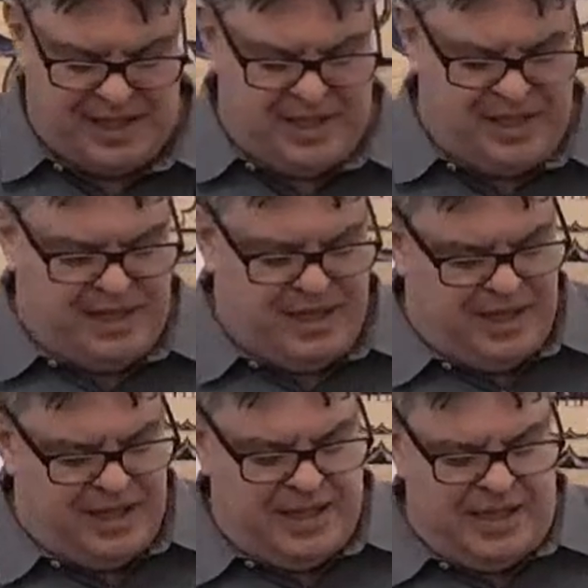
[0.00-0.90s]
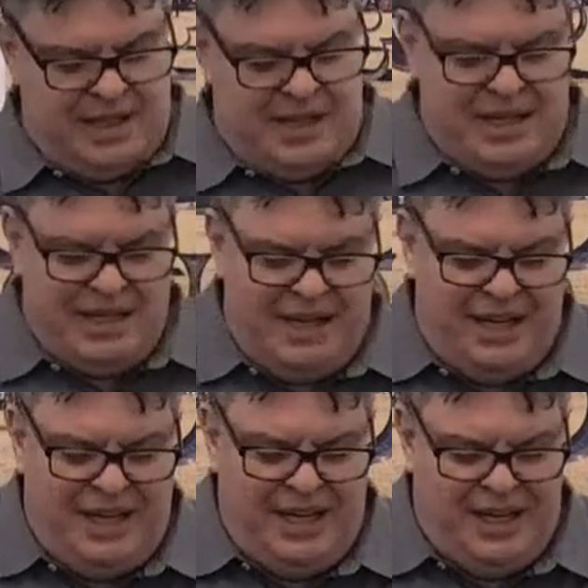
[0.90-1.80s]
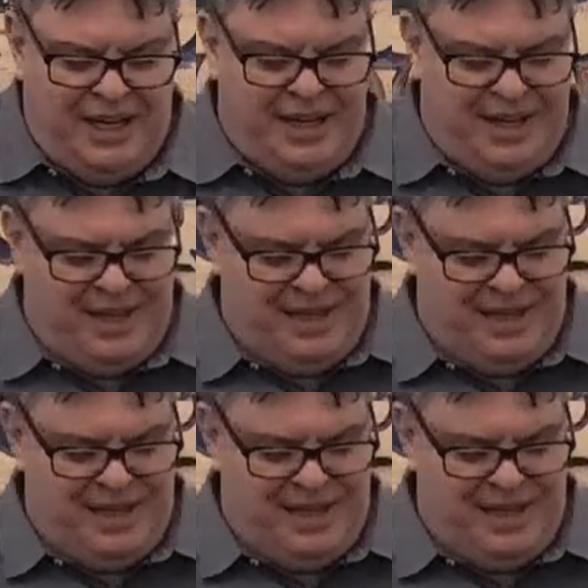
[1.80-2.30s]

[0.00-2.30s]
Nothing is said.